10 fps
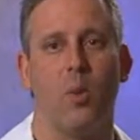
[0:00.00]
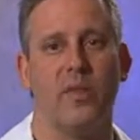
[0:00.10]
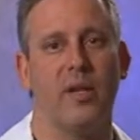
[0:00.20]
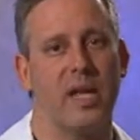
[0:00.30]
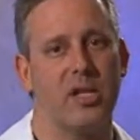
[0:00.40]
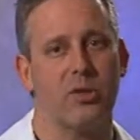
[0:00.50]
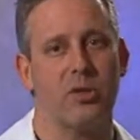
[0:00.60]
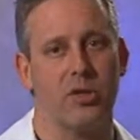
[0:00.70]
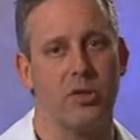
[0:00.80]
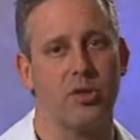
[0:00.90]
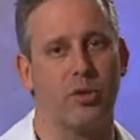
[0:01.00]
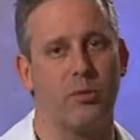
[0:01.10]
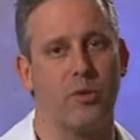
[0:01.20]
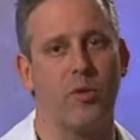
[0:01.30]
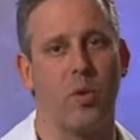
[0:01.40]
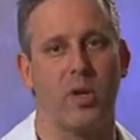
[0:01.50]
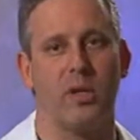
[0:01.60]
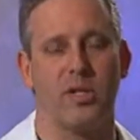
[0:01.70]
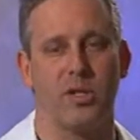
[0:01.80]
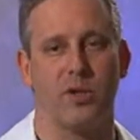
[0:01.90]
When the laser is used to remove
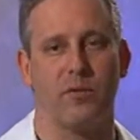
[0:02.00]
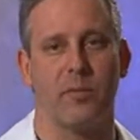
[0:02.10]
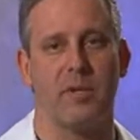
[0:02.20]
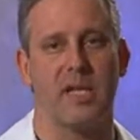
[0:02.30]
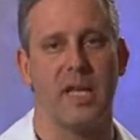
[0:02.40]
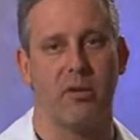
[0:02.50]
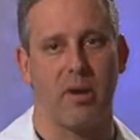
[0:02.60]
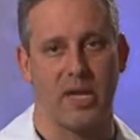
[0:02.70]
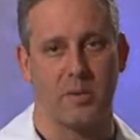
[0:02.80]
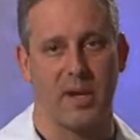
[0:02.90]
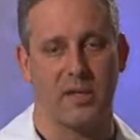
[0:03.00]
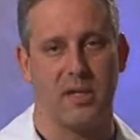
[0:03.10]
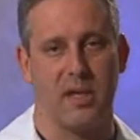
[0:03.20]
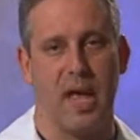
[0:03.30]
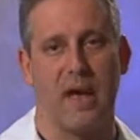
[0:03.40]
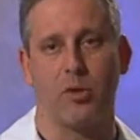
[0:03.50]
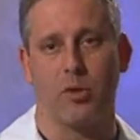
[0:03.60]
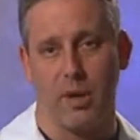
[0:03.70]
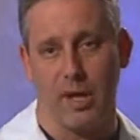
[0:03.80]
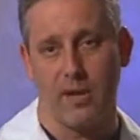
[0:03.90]
corneal tissue from its inner aspect
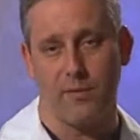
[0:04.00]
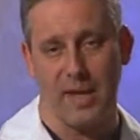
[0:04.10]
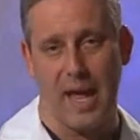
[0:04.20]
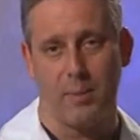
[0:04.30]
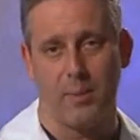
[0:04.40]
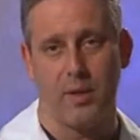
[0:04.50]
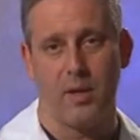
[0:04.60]
after creating a flap,